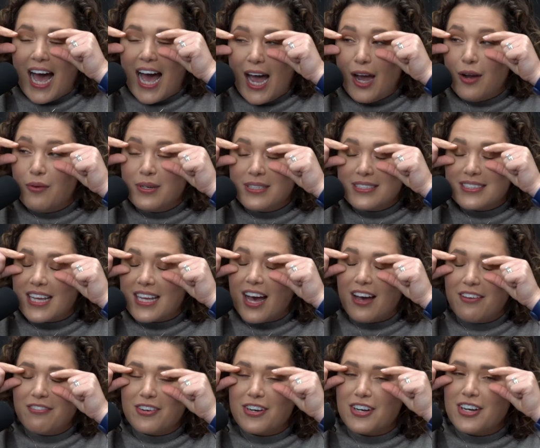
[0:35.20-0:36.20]
I was
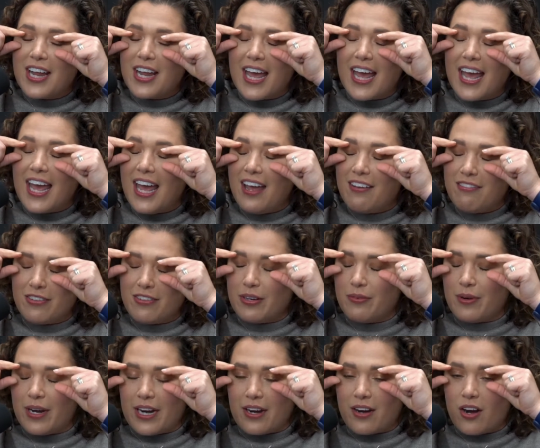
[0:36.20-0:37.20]
covered
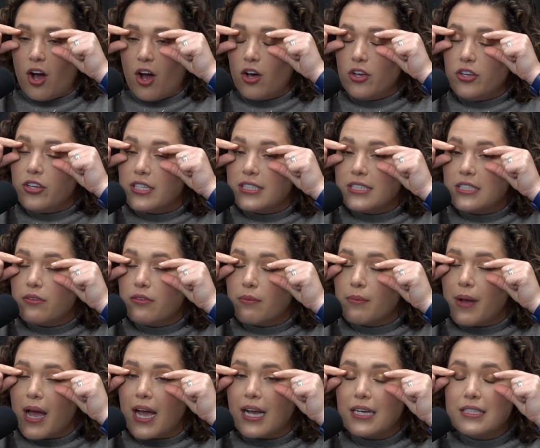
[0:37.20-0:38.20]
everywhere. All you could see were my
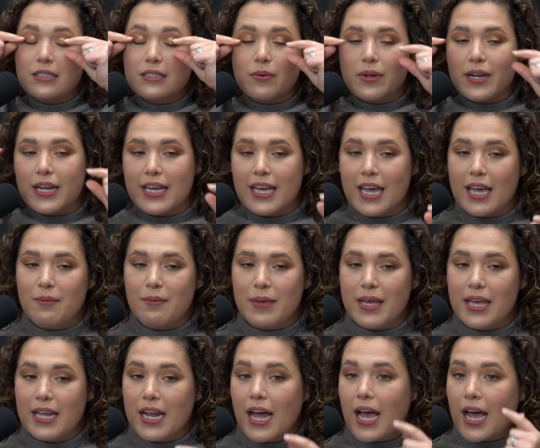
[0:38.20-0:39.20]
eyes, and when I came
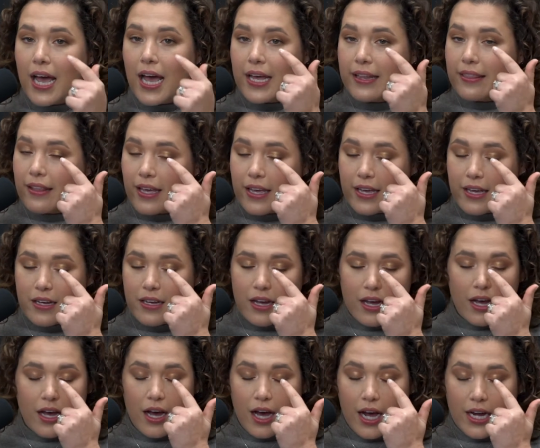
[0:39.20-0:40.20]
in, I had like
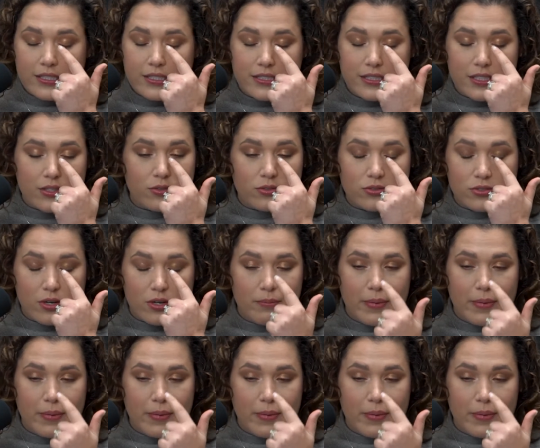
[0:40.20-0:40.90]
icicles on my